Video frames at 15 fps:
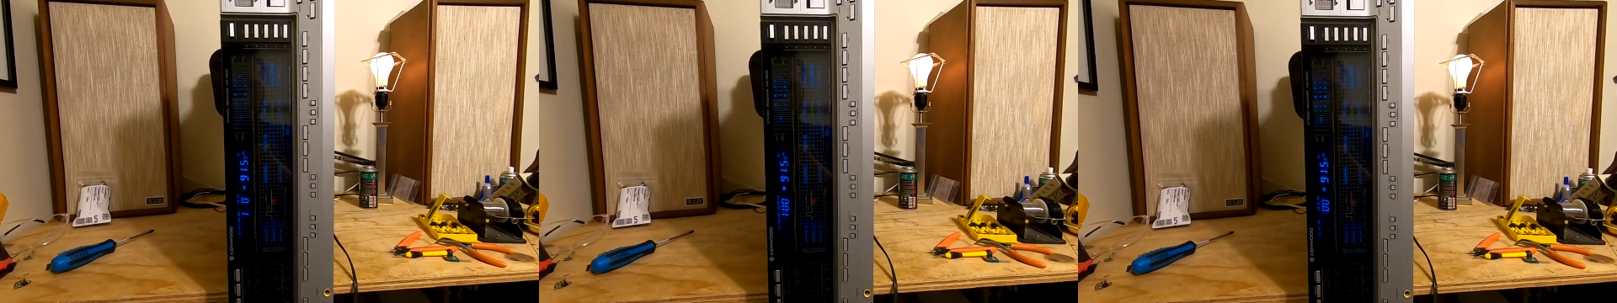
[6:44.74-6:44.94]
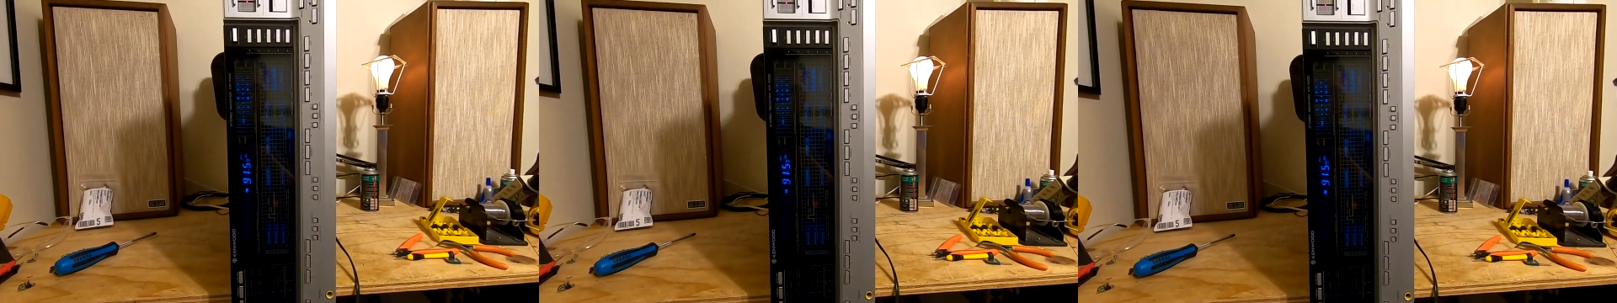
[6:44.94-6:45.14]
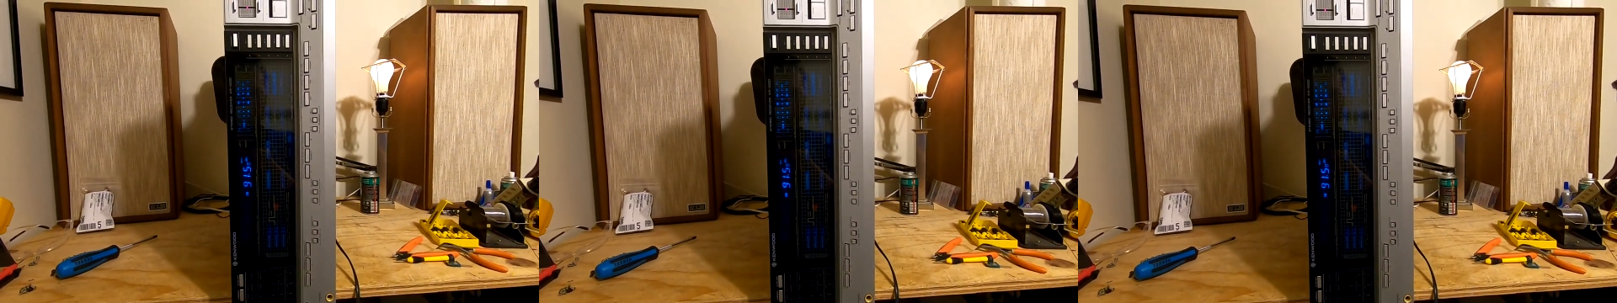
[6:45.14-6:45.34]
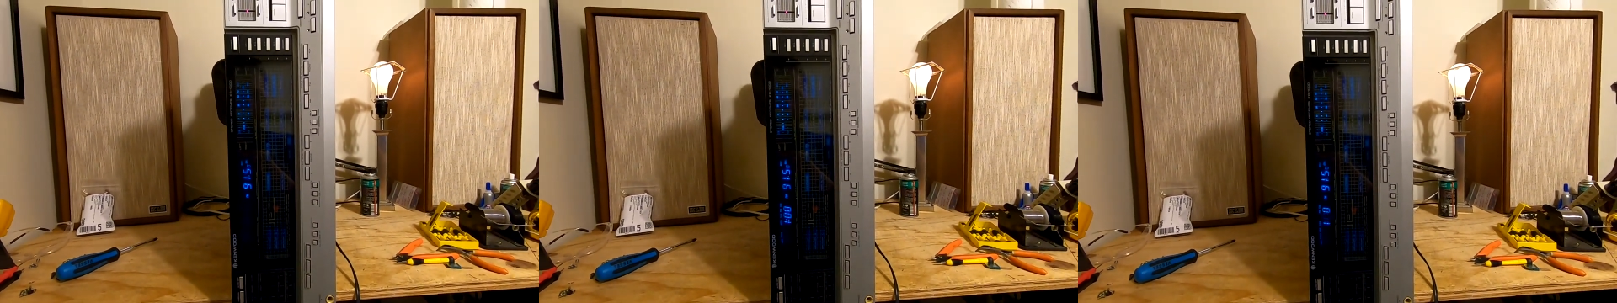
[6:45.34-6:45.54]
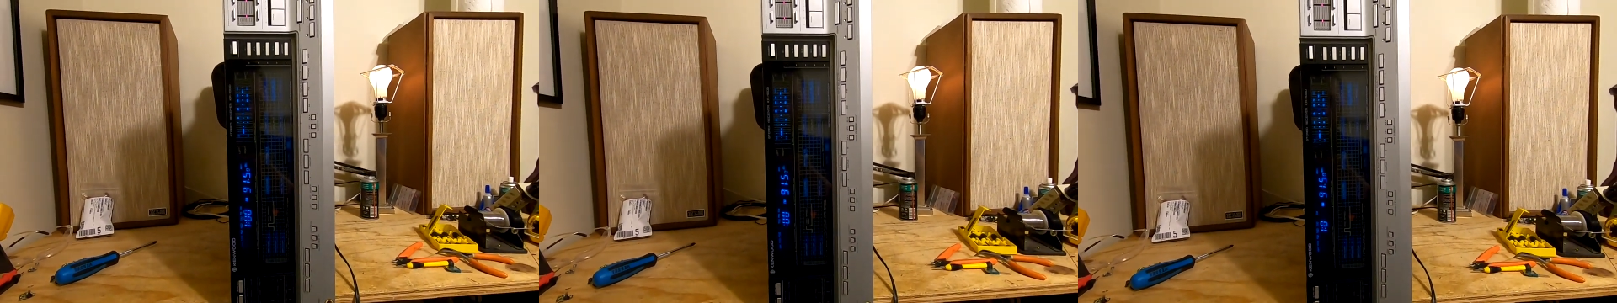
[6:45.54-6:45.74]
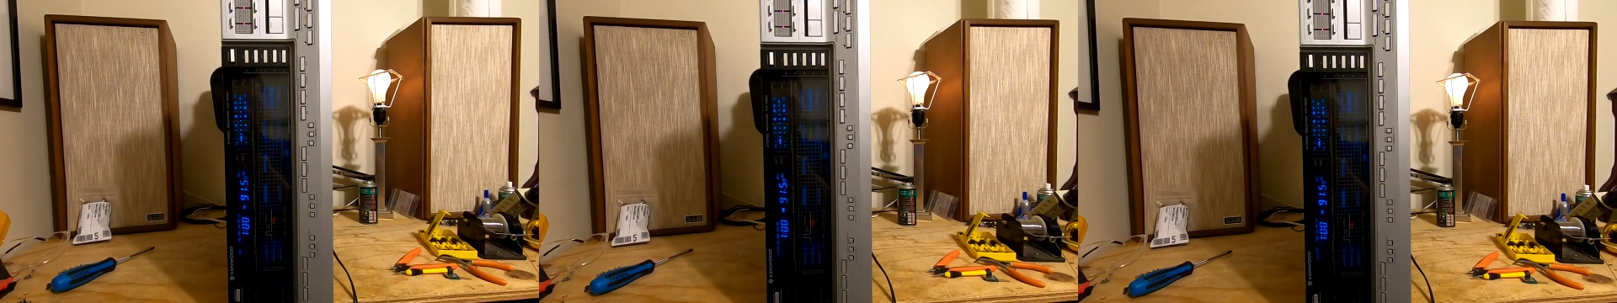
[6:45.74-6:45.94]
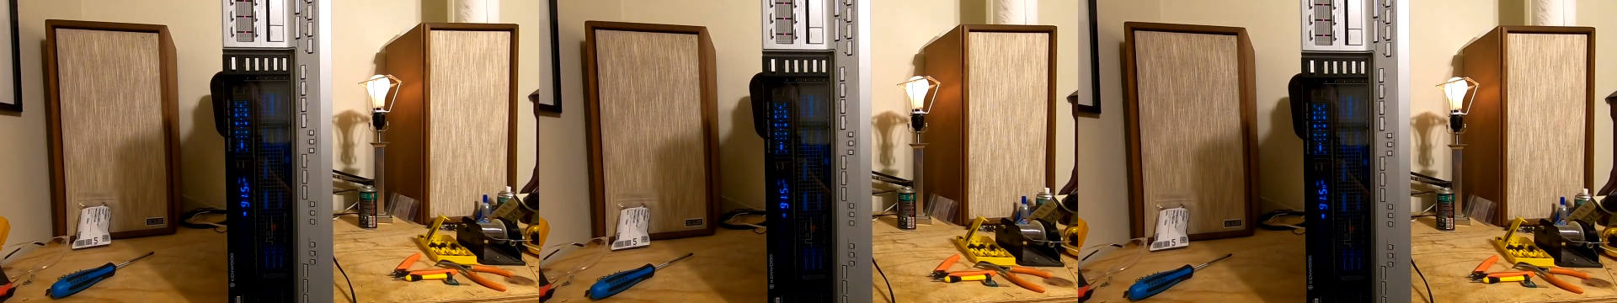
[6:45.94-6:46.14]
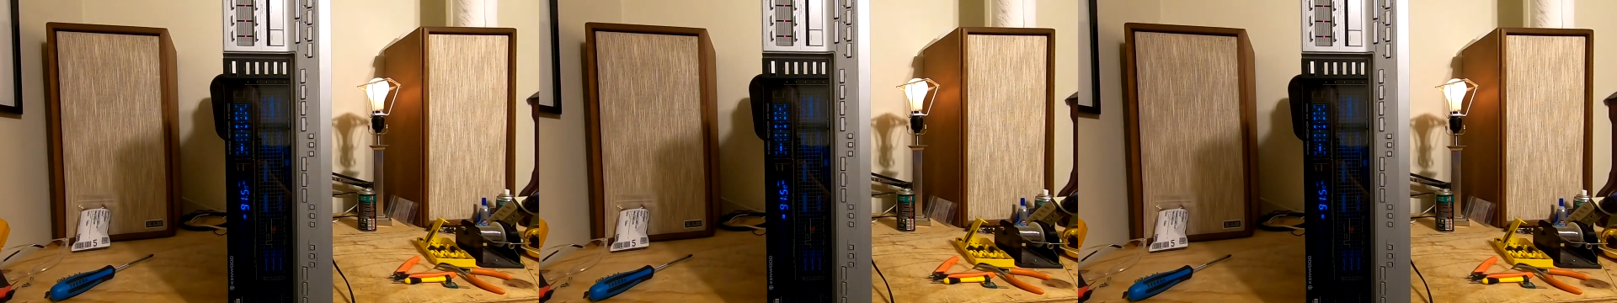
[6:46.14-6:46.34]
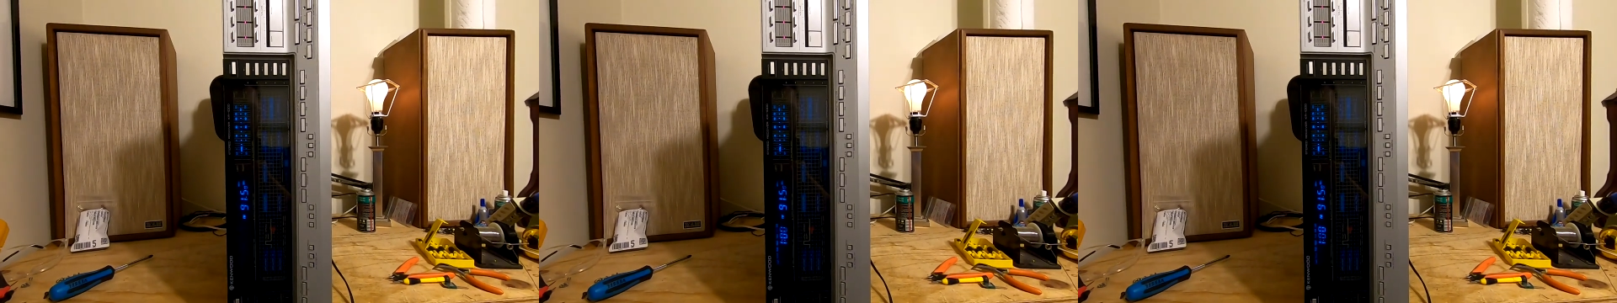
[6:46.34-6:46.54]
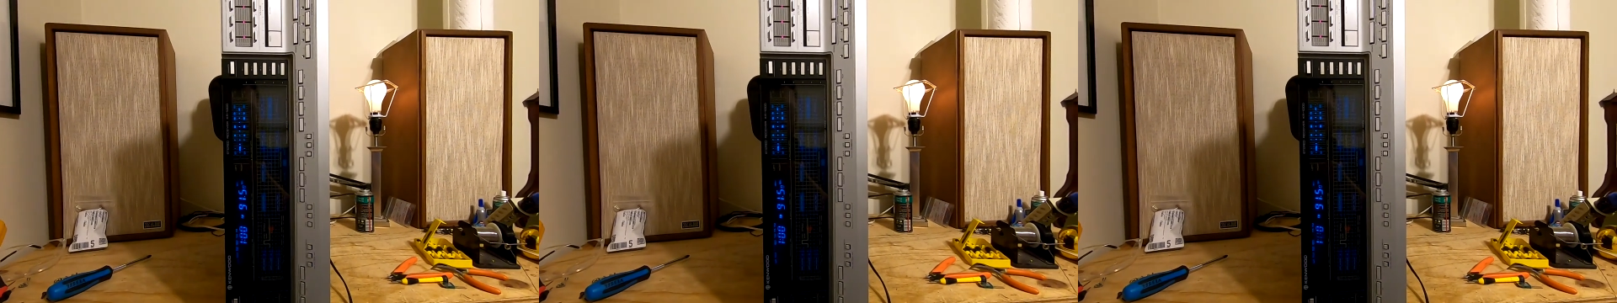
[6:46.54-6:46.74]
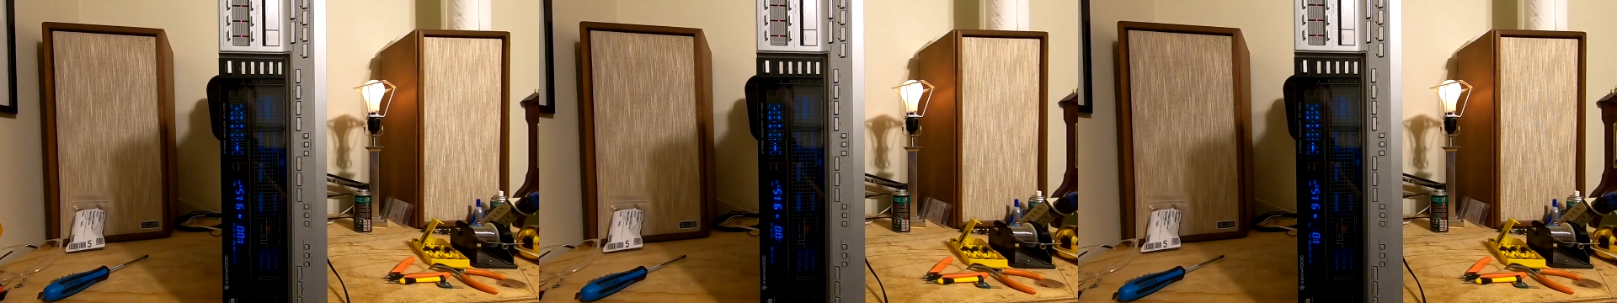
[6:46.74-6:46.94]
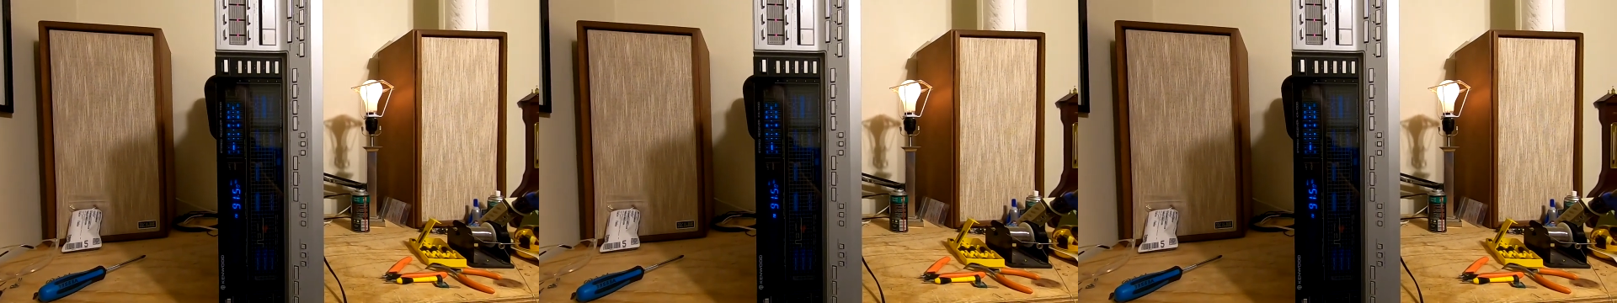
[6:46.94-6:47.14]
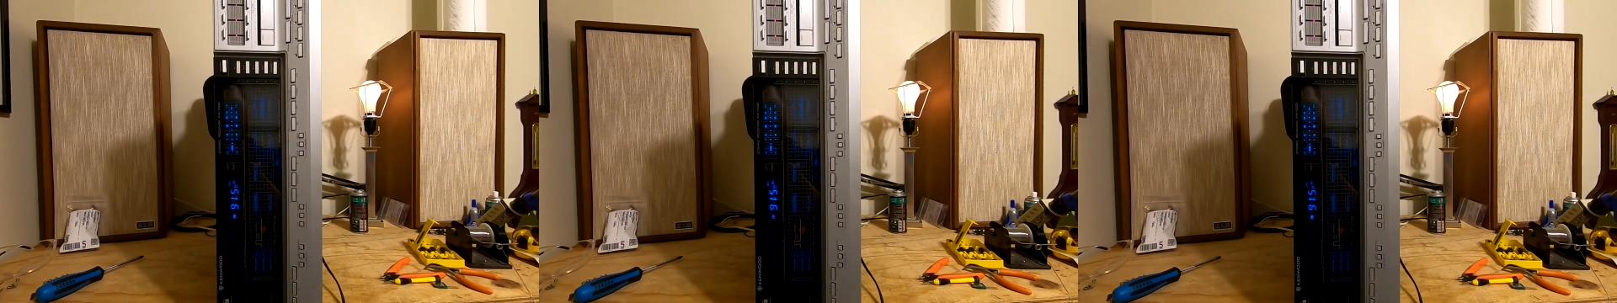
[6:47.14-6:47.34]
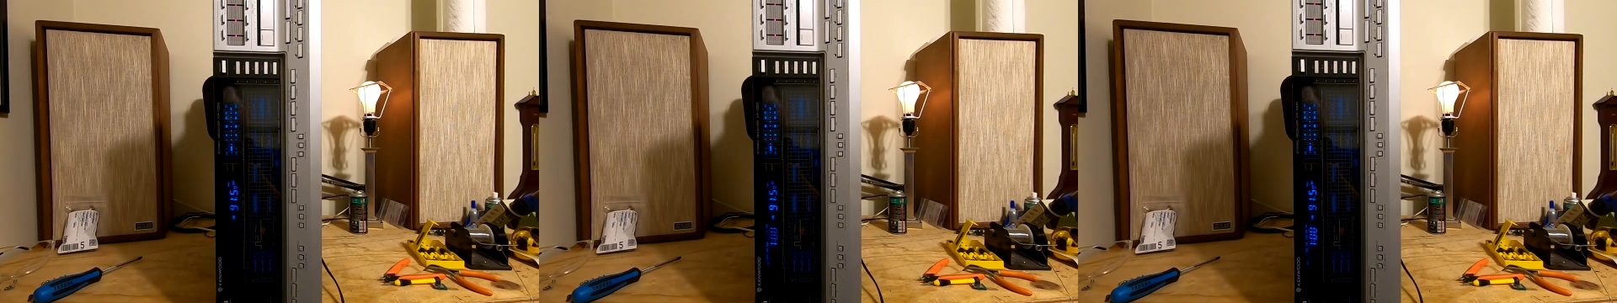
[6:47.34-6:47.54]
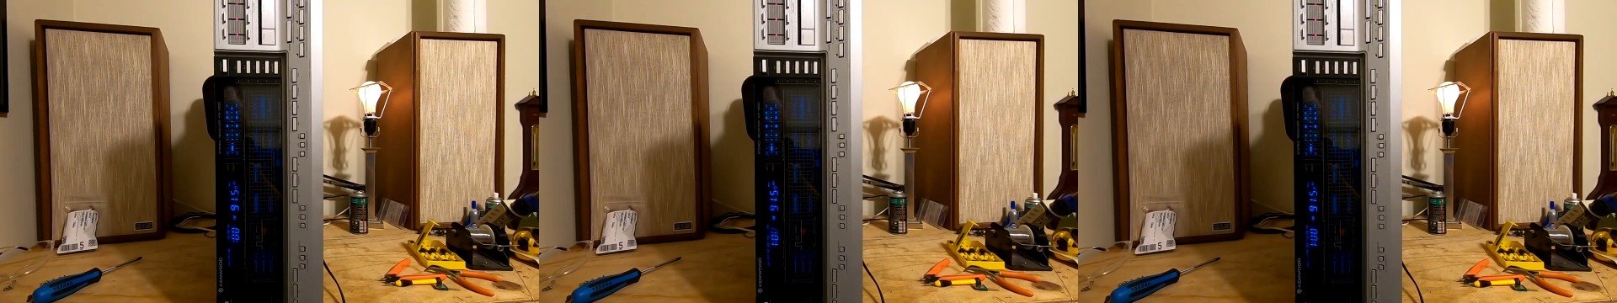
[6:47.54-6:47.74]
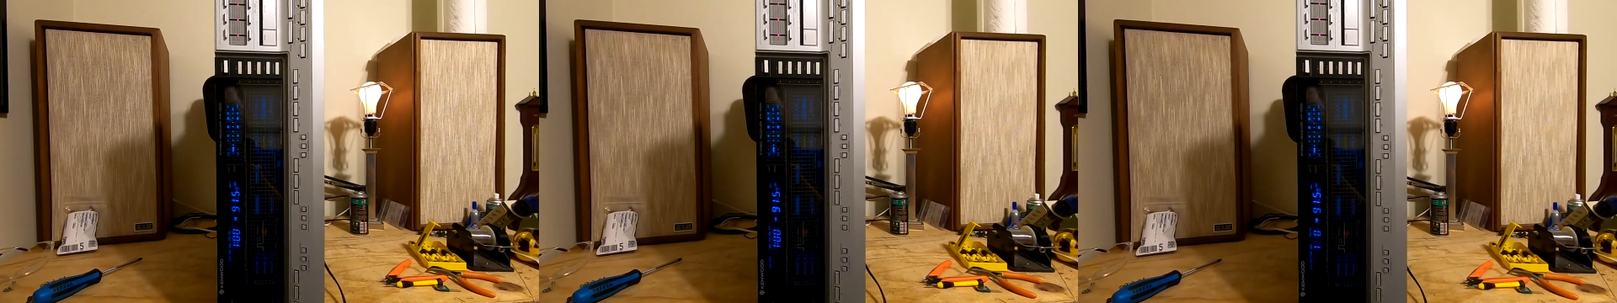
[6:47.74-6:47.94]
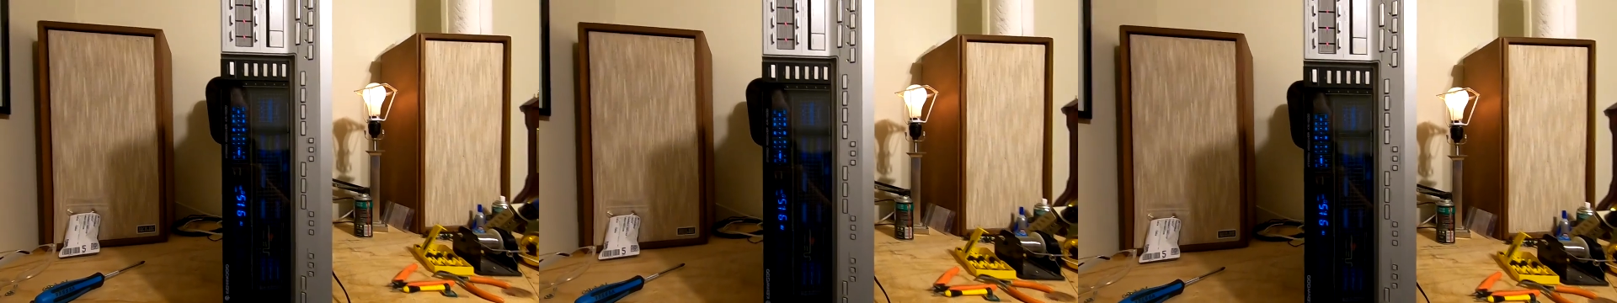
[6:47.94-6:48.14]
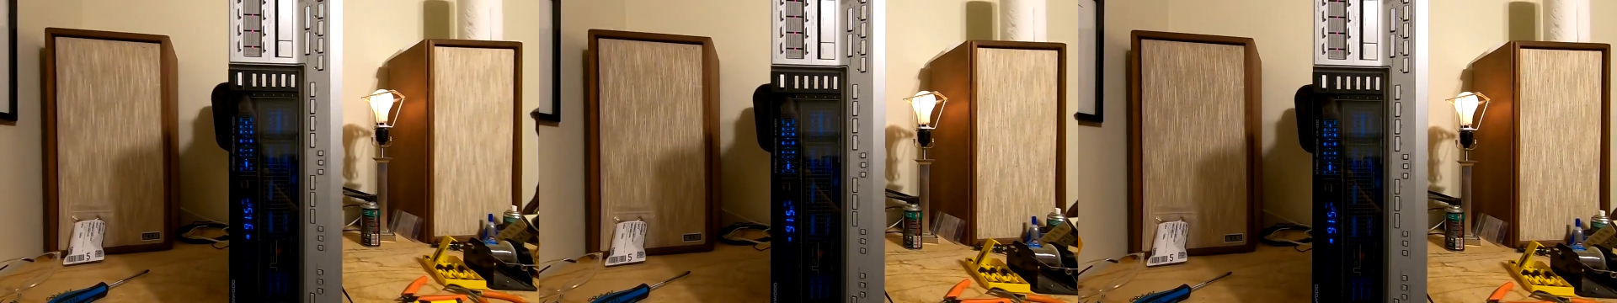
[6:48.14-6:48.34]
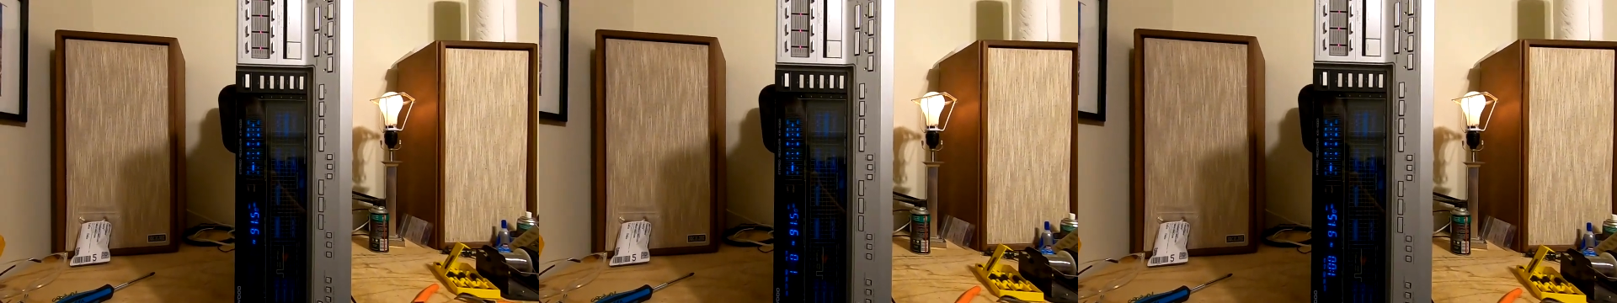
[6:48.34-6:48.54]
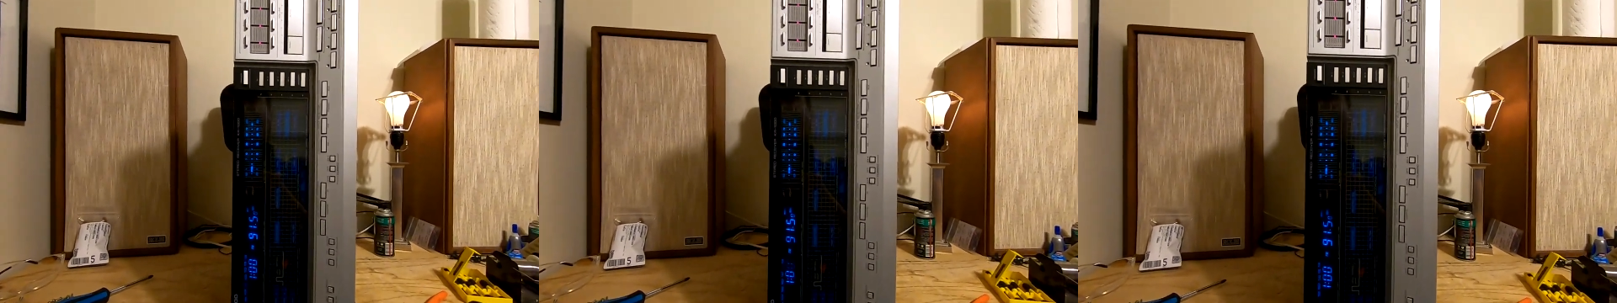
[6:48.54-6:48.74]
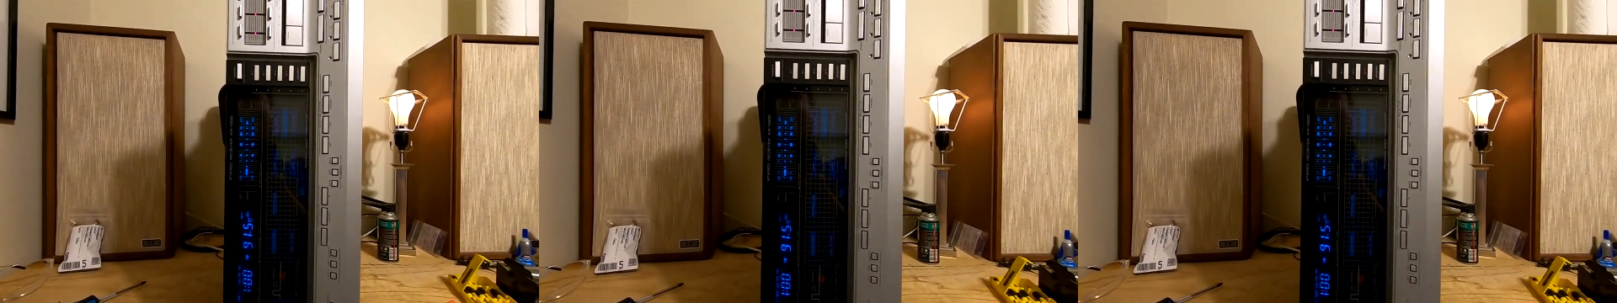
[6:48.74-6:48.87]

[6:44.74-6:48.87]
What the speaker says: [unreadable: no face in view]